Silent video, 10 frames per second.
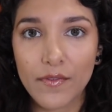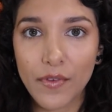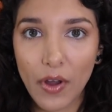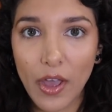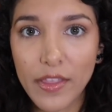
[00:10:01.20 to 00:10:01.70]

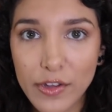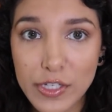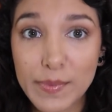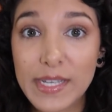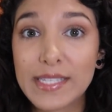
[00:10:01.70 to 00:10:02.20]
for
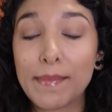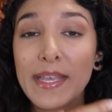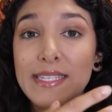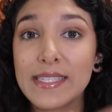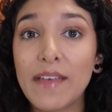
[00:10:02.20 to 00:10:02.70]
others because it
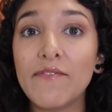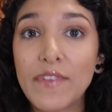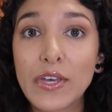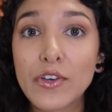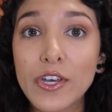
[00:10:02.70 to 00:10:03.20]
makes them feel